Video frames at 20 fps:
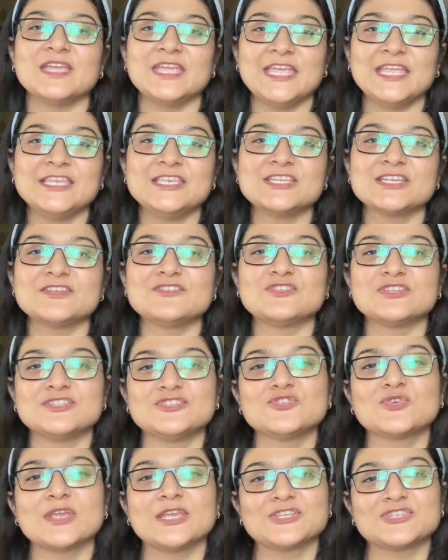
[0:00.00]
Indian
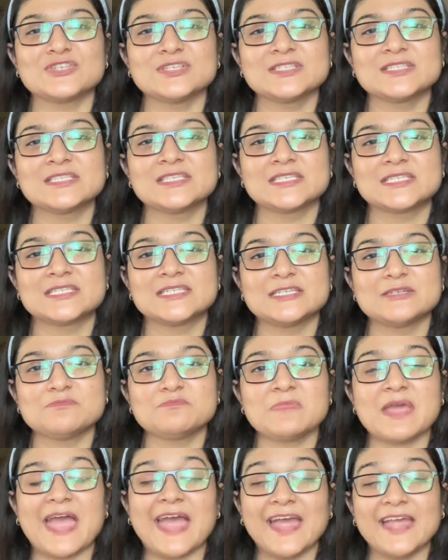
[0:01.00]
education
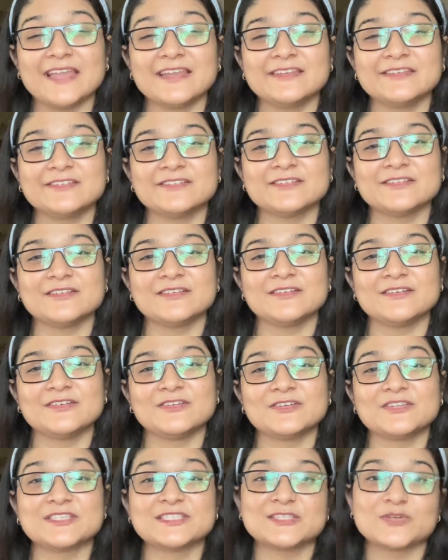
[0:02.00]
system and
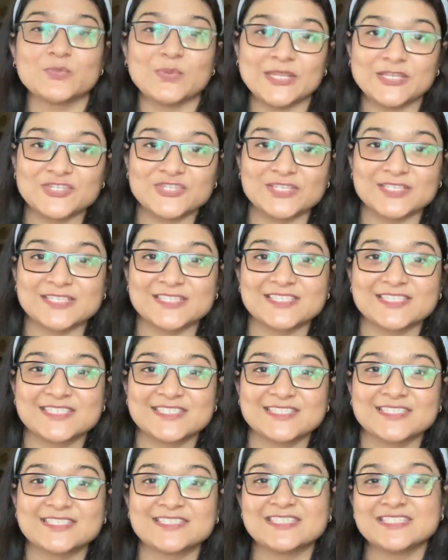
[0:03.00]
the
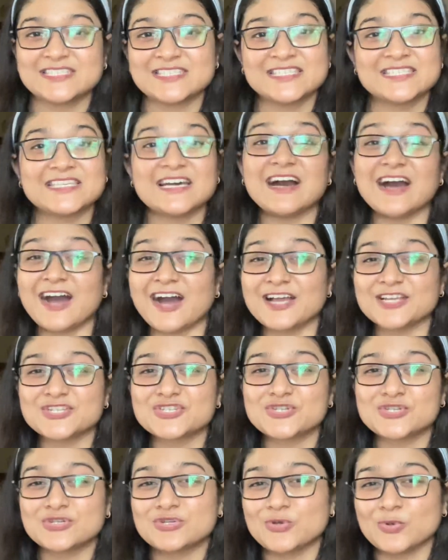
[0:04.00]
reservations. This is a harsh
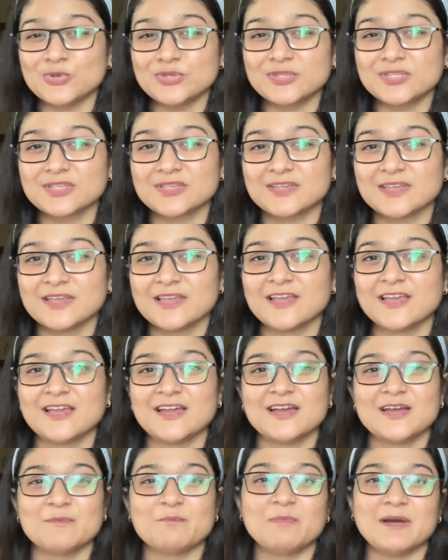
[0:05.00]
truth,
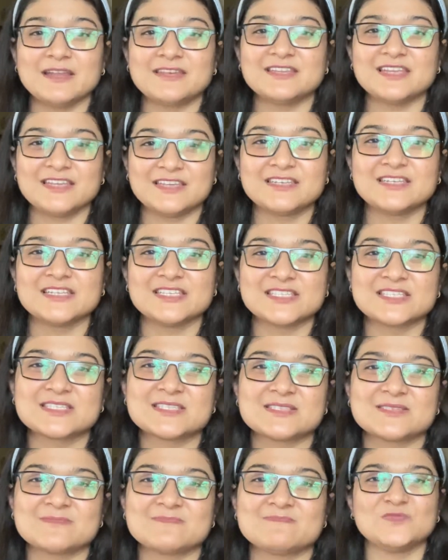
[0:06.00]
but it
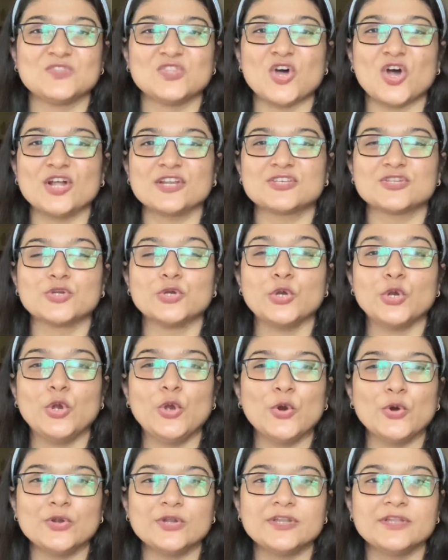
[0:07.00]
is not
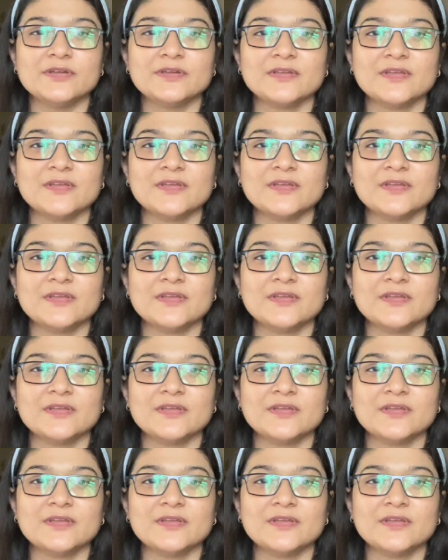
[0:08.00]
good,